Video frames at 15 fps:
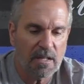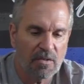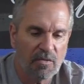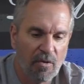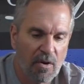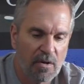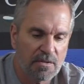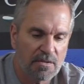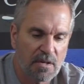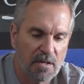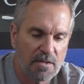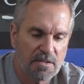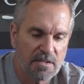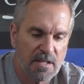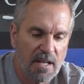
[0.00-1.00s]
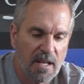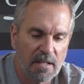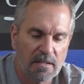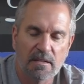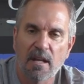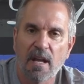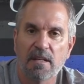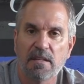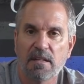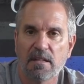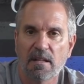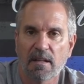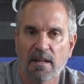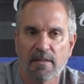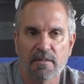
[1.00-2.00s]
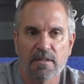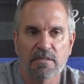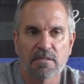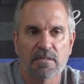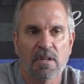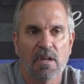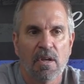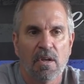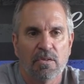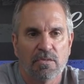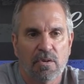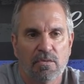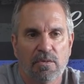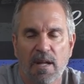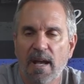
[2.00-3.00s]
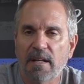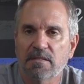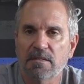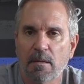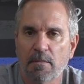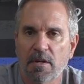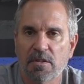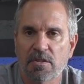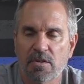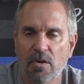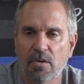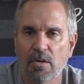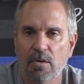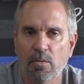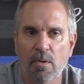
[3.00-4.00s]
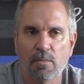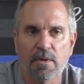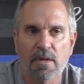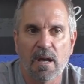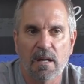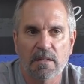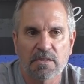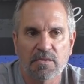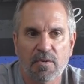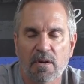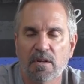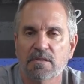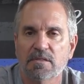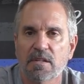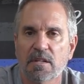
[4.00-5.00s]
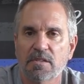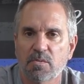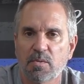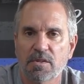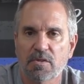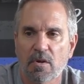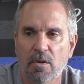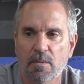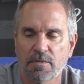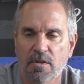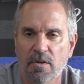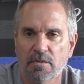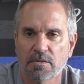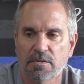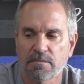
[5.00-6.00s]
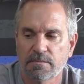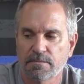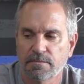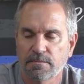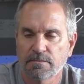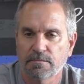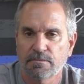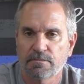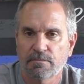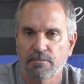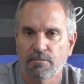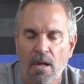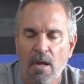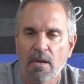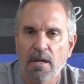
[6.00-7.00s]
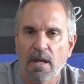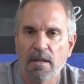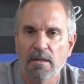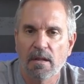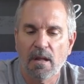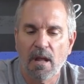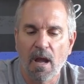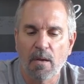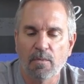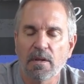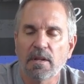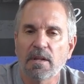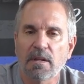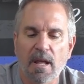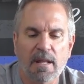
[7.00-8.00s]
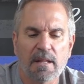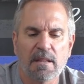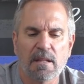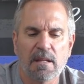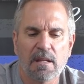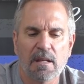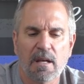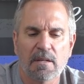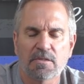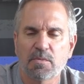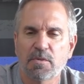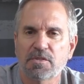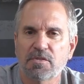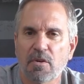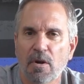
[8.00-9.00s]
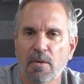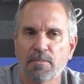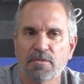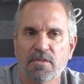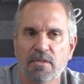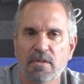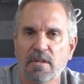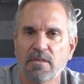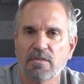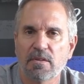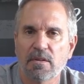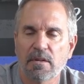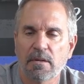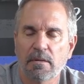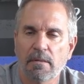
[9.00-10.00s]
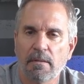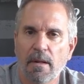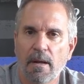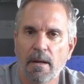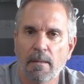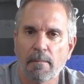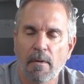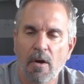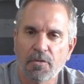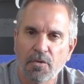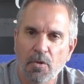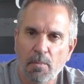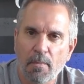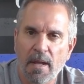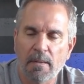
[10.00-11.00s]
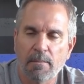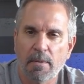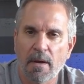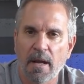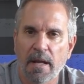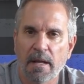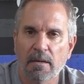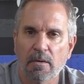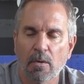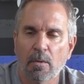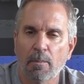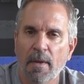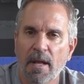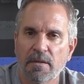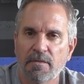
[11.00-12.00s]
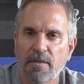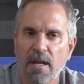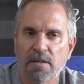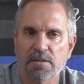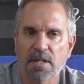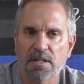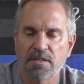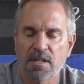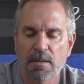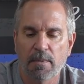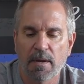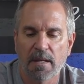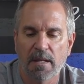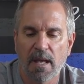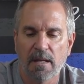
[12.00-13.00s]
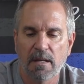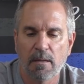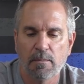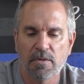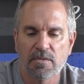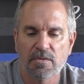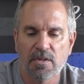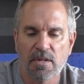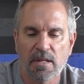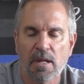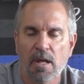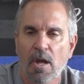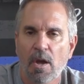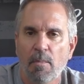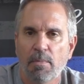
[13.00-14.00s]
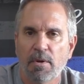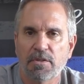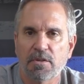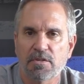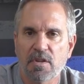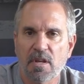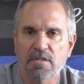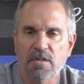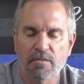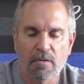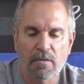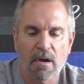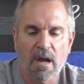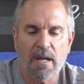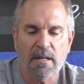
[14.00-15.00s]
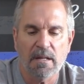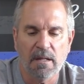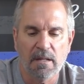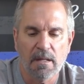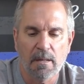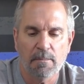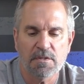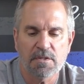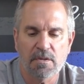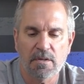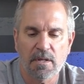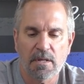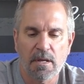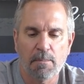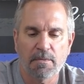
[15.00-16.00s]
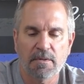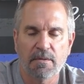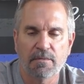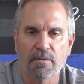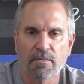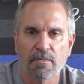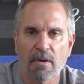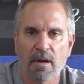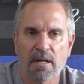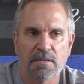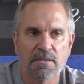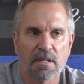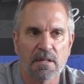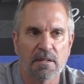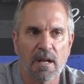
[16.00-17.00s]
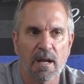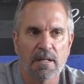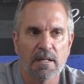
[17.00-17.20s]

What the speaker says: as far as our SIG 1911s. So next I'm going to show you what we got as far as Swiss Arms goes. Okay, I really like the Swiss Arms. These are also made by, or manufactured I say, by KWC, but there's such a variety, and I'm going to show you a couple different varieties here. Now I